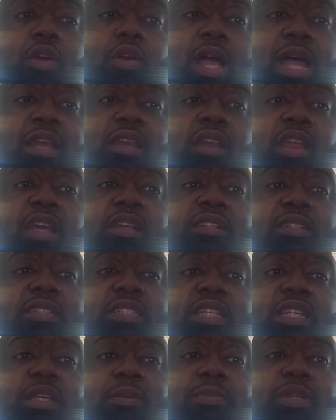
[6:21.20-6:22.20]
I'd like to
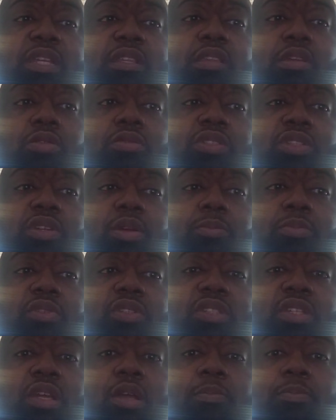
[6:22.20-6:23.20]
see him get those
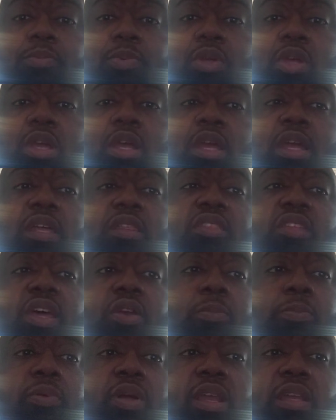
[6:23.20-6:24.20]
numbers up.
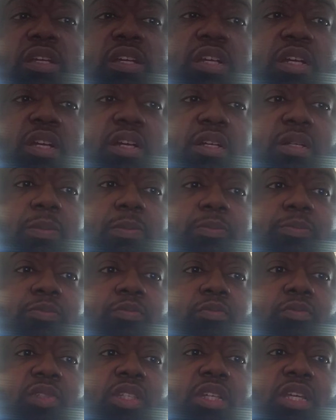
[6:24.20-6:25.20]
That'll probably come
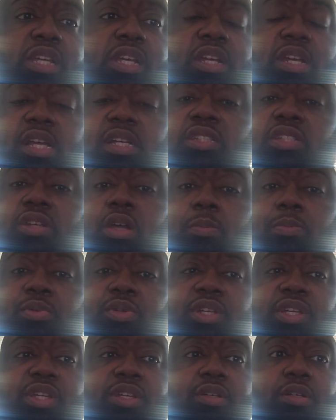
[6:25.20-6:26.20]
in the next couple
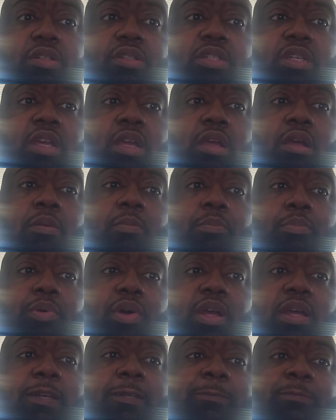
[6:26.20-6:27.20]
years,
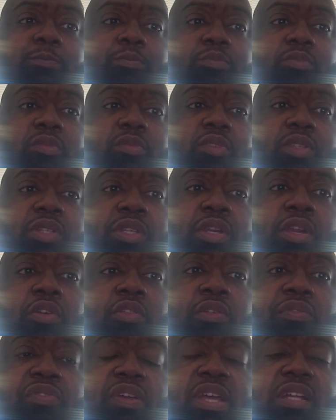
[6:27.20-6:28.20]
but
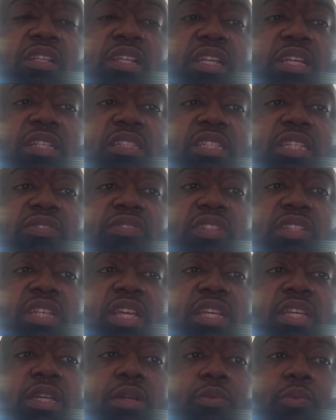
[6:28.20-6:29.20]
the fact that he's even
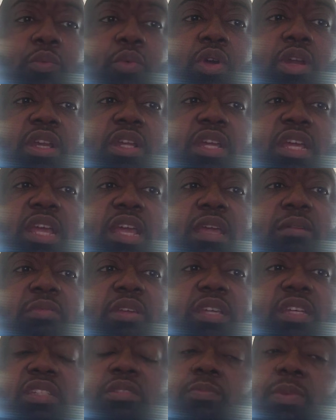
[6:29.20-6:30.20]
taking one a game
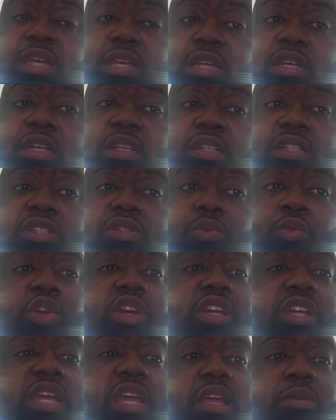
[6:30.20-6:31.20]
and he's making at least
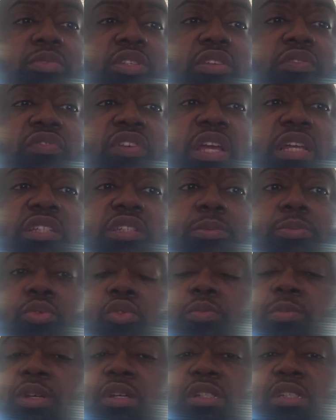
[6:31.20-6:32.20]
one a game is a vast
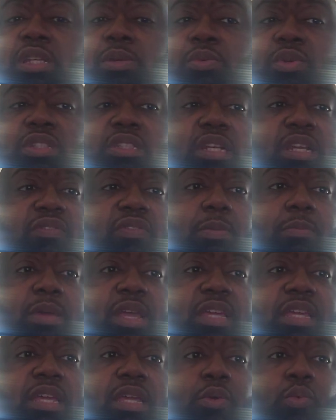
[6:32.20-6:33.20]
improvement because he wasn't even
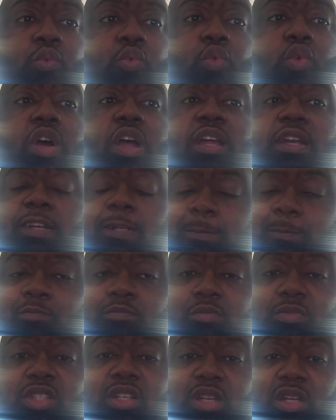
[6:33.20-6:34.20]
making one
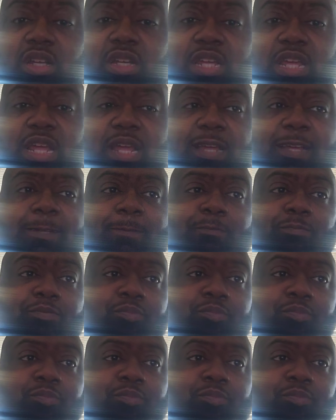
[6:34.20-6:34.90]
a game.